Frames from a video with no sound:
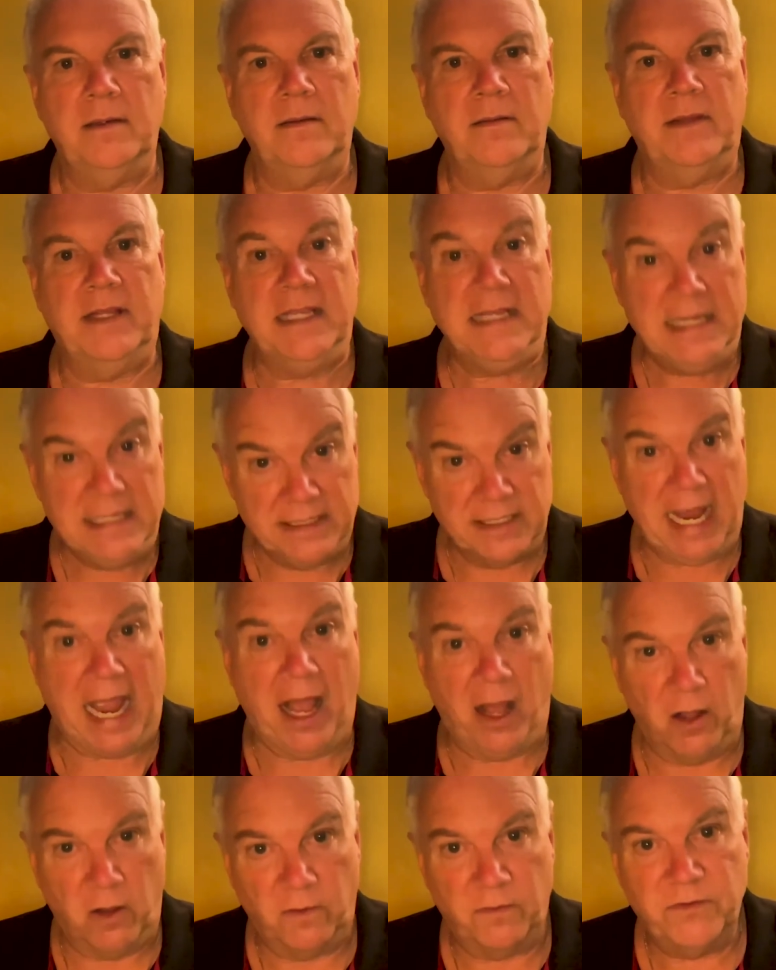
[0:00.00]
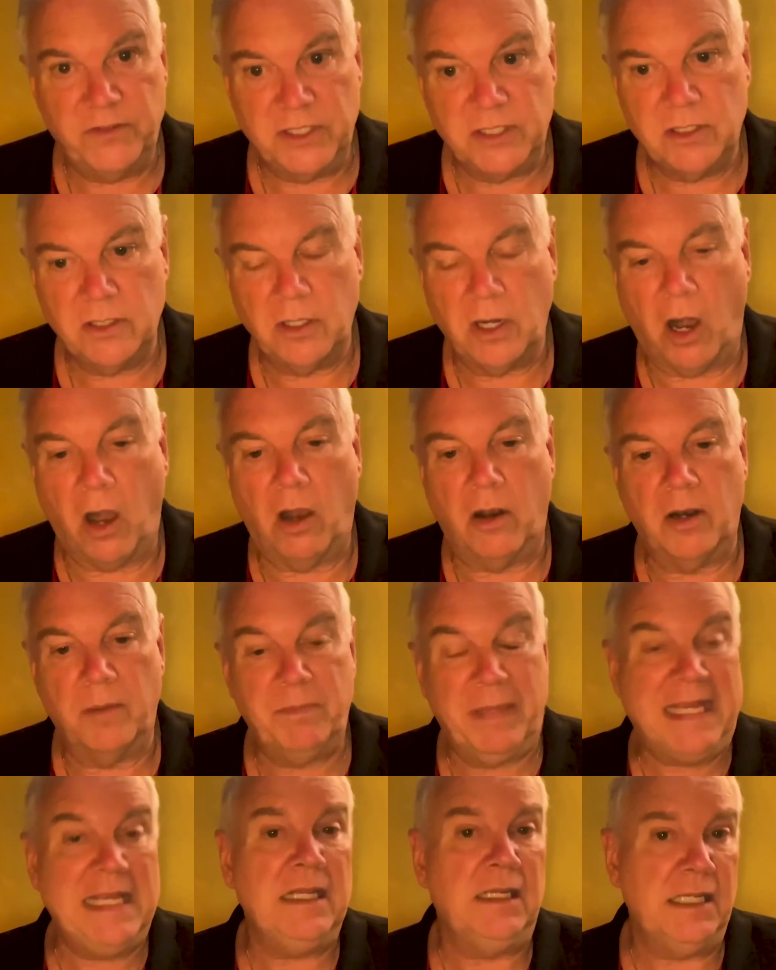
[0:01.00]
these elves are
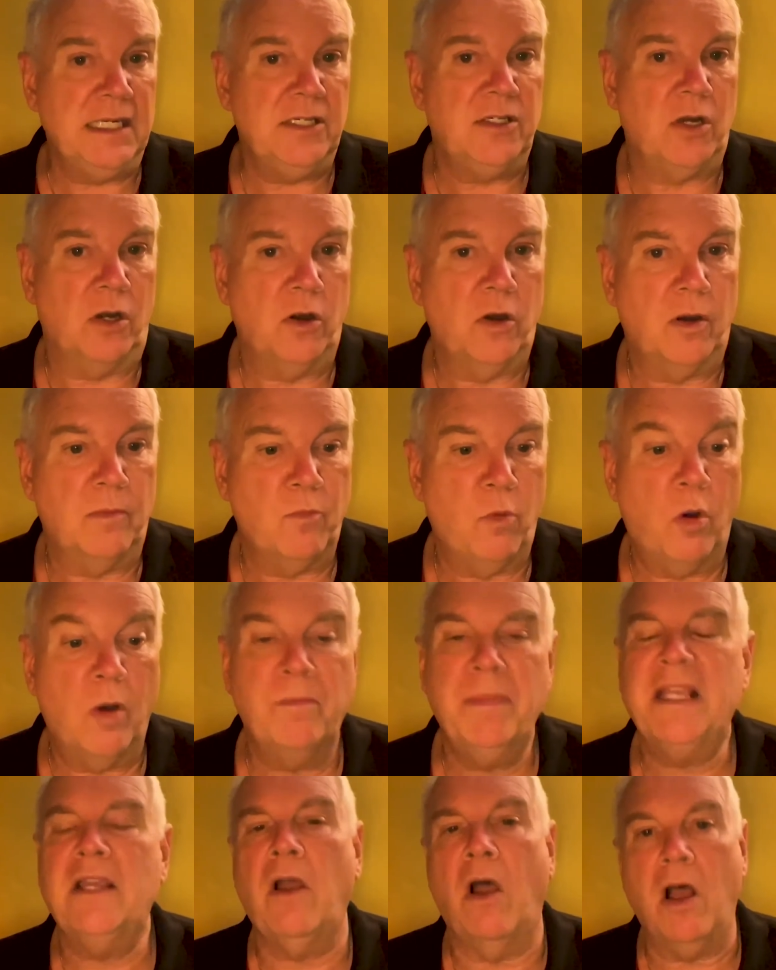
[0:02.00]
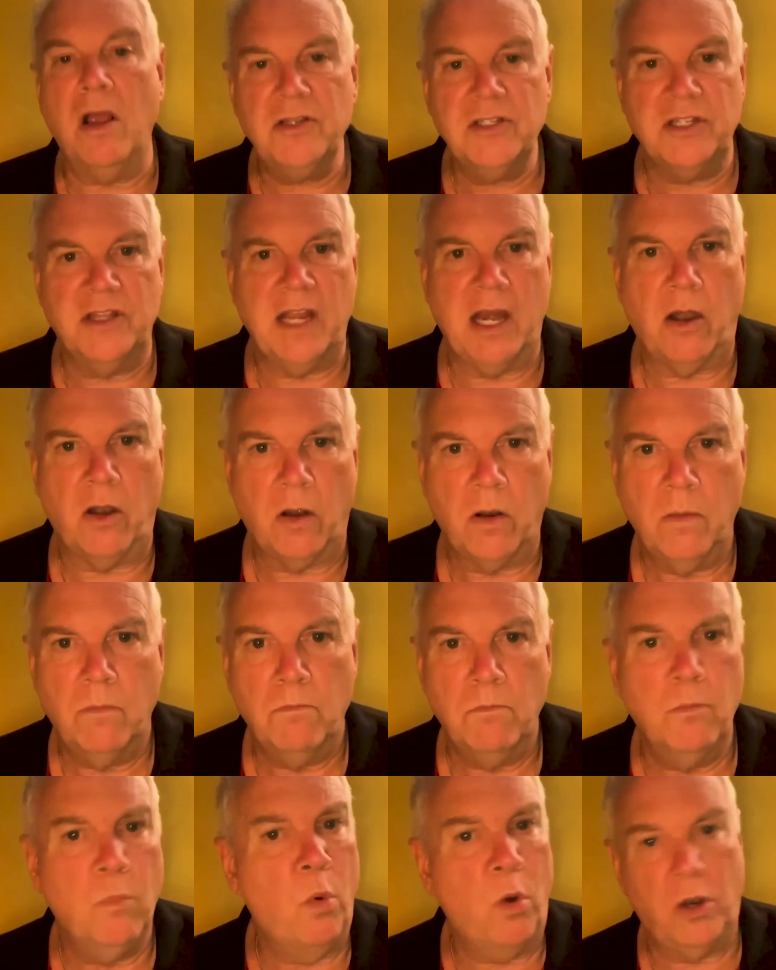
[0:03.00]
appealing to her more because they're
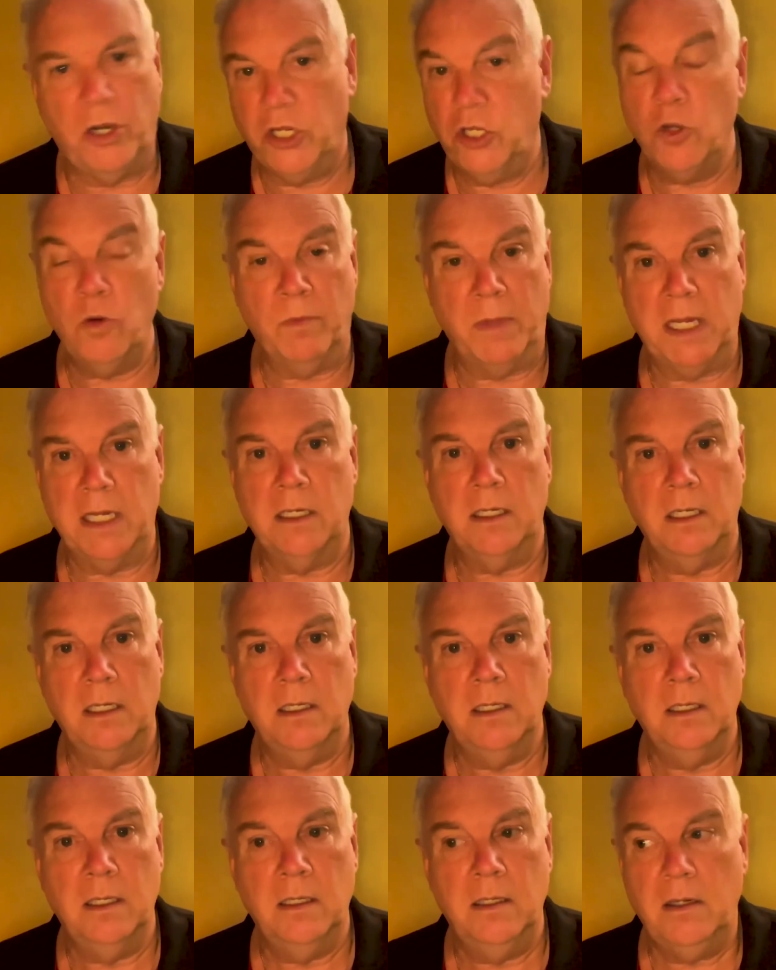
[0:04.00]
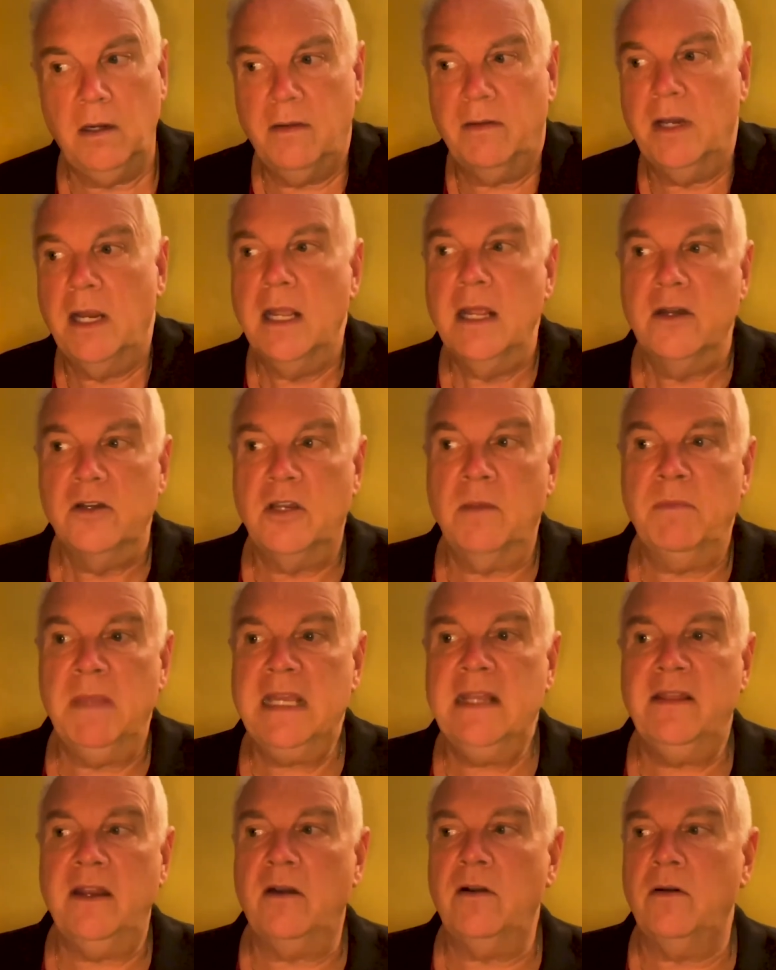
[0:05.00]
more human To me,
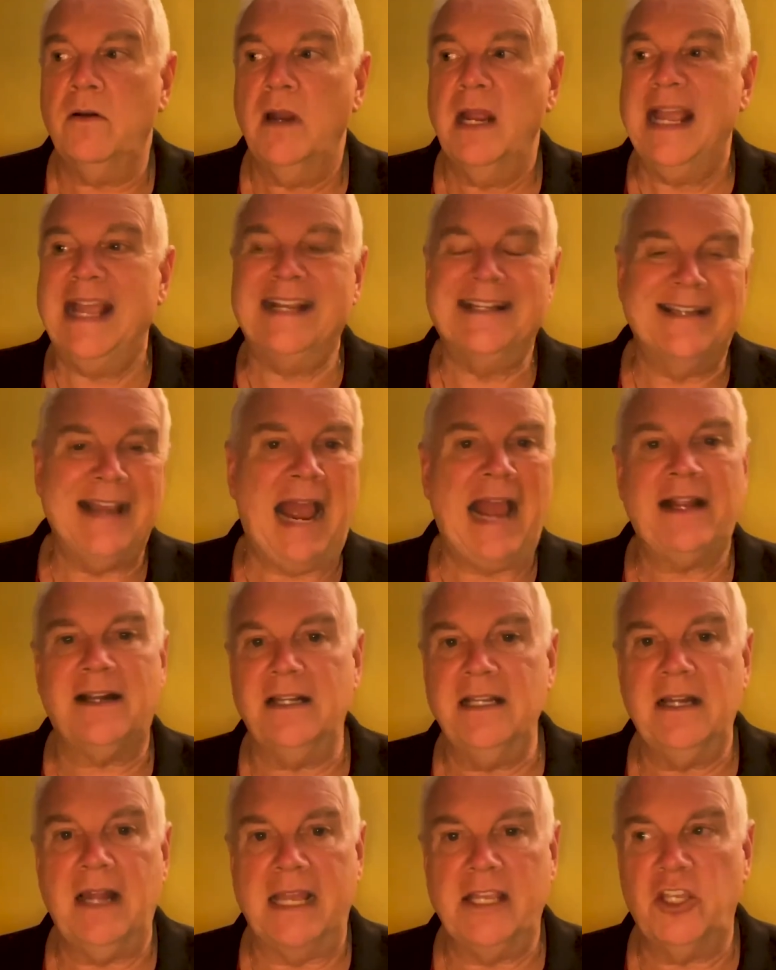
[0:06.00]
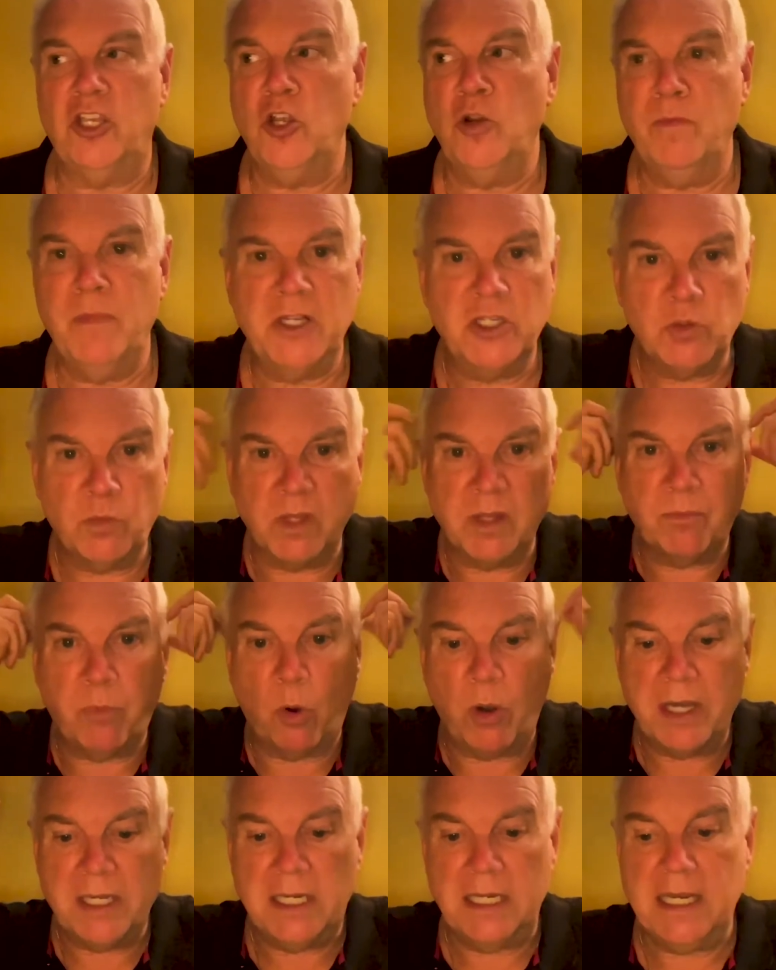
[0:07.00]
they're exactly like humans with
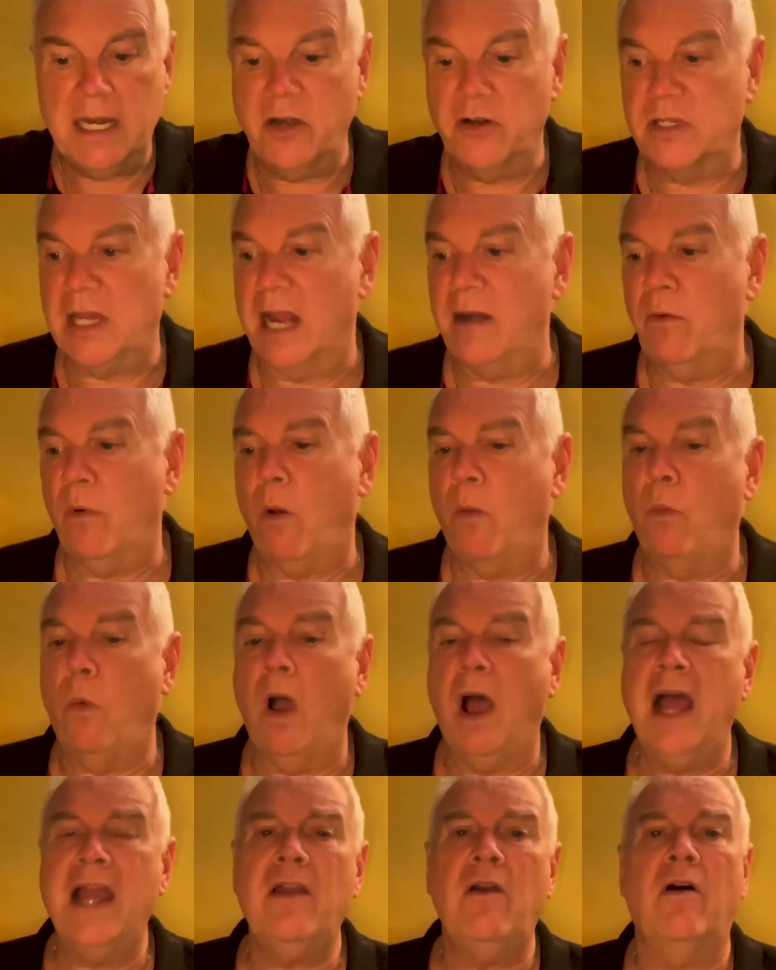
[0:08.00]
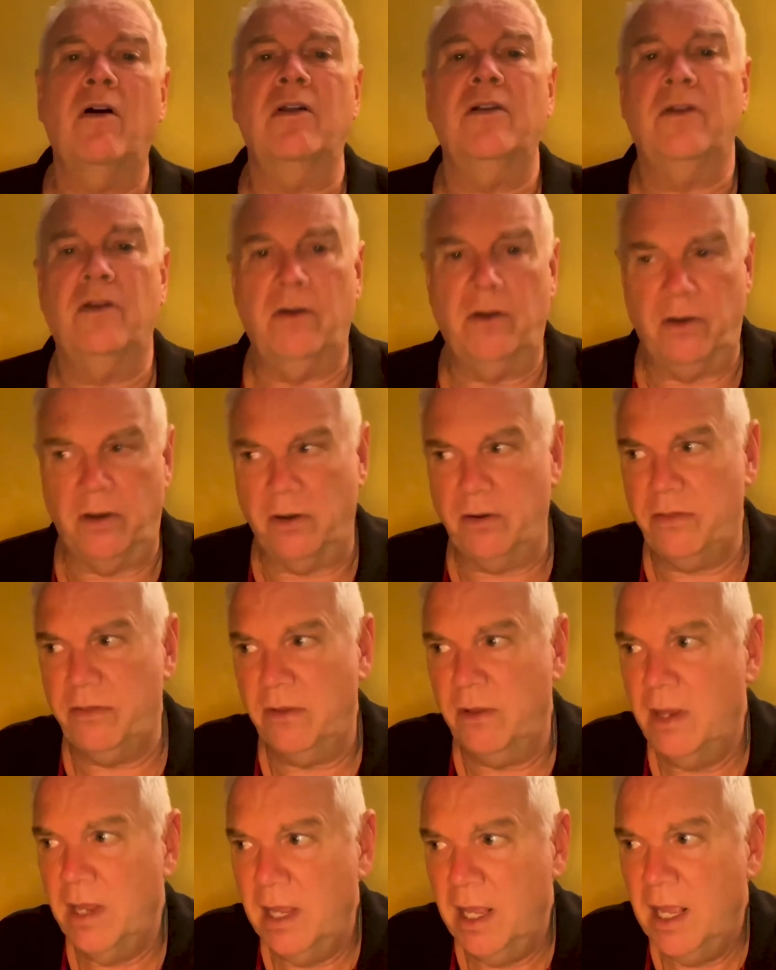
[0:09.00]
pointy ears. And why on earth
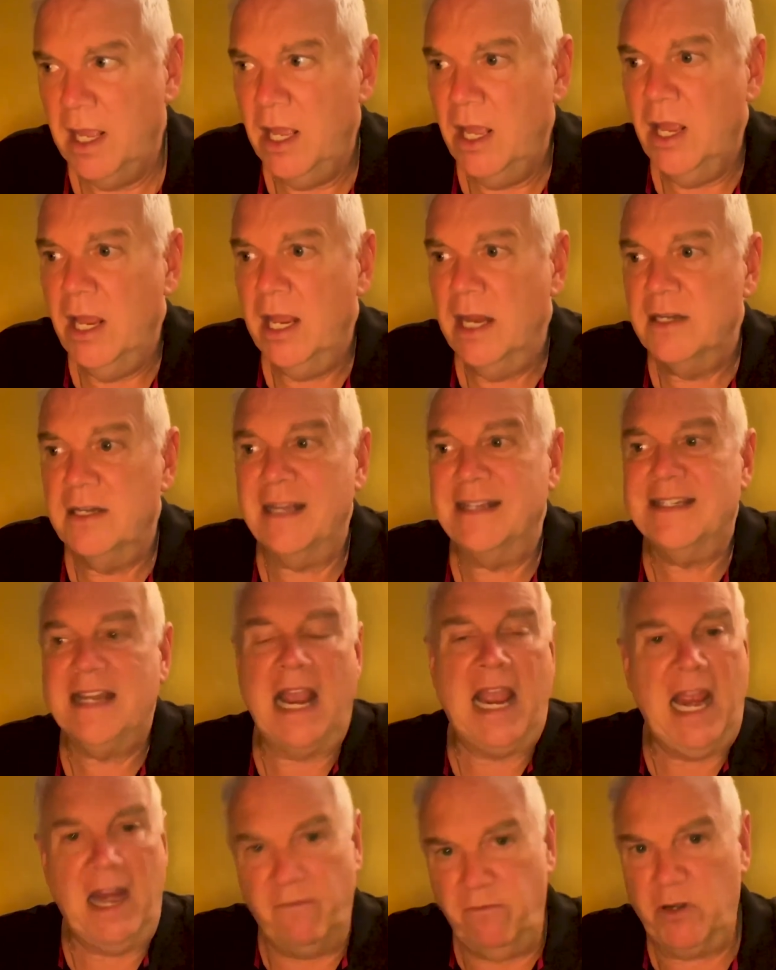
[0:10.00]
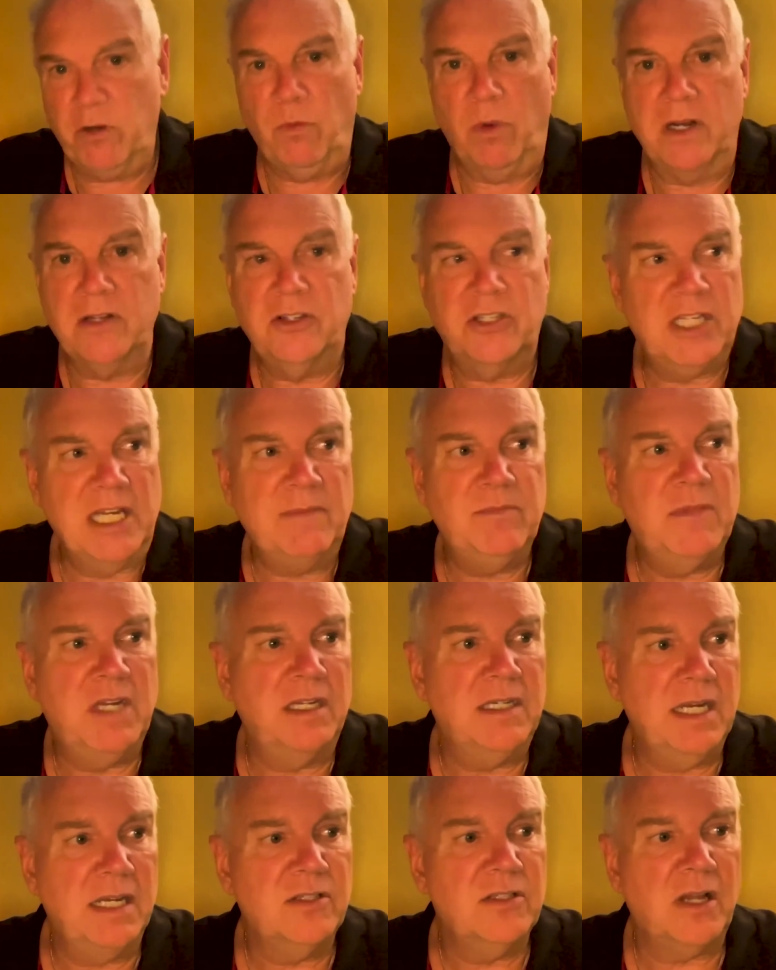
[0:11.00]
does everyone seem to
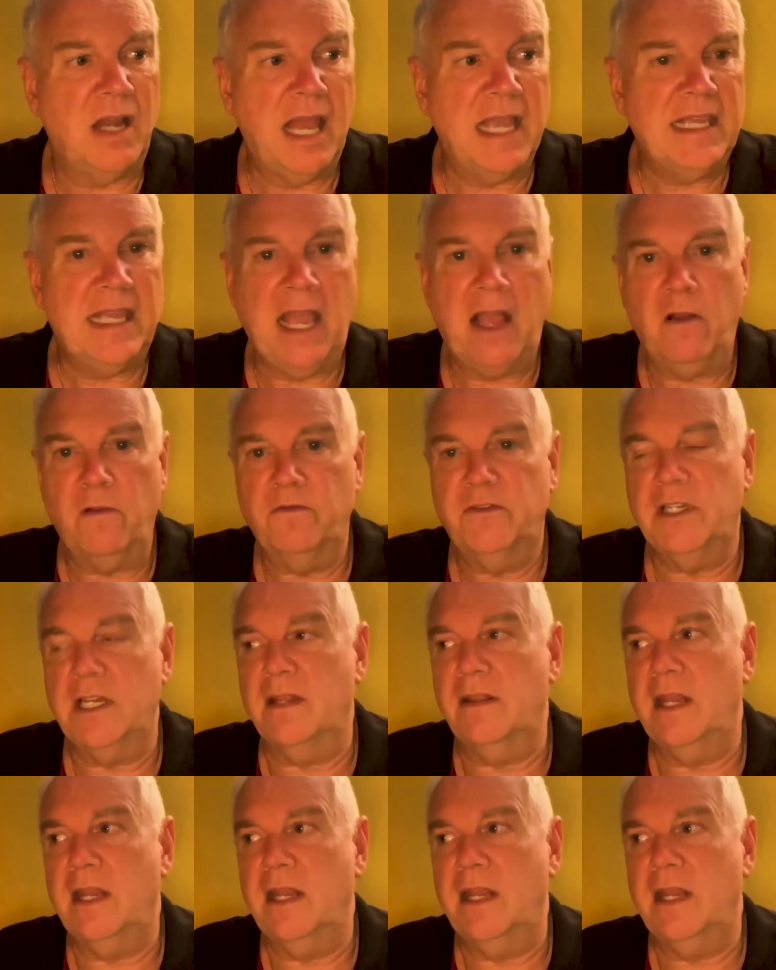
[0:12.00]
dislike elves in